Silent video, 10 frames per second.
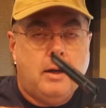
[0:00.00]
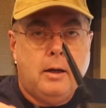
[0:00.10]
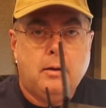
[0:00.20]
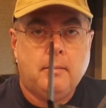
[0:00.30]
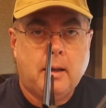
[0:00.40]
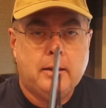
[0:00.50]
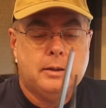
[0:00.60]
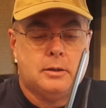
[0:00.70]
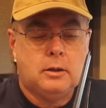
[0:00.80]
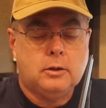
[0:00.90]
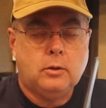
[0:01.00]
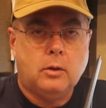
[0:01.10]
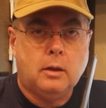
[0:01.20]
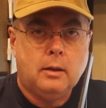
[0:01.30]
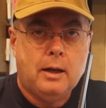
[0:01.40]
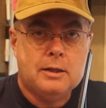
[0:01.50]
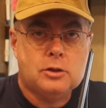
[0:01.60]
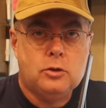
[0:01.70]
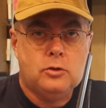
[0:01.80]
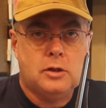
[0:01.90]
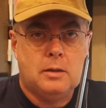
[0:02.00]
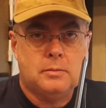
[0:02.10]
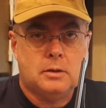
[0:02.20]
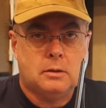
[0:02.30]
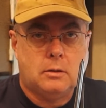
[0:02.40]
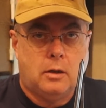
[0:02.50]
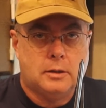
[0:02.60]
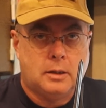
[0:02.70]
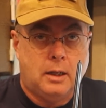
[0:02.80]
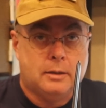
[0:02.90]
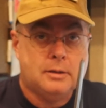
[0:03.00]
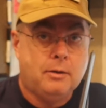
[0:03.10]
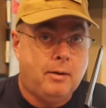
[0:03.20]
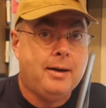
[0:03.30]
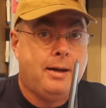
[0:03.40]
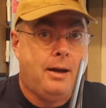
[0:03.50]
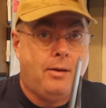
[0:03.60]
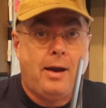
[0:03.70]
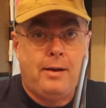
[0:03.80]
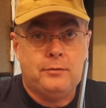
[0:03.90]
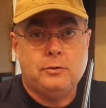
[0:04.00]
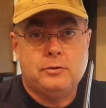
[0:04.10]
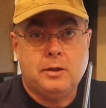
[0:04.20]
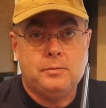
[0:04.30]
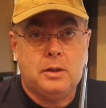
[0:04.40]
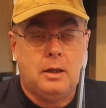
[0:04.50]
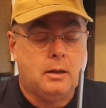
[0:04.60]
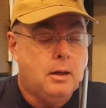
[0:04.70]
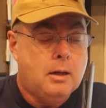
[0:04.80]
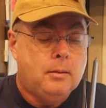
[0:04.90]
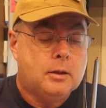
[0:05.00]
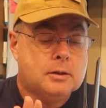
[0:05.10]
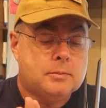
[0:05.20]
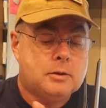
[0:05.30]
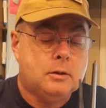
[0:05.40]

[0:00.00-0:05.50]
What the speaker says: right here behind this little door has 2 SIM card slots, and right now I have 2 SIMs in it because I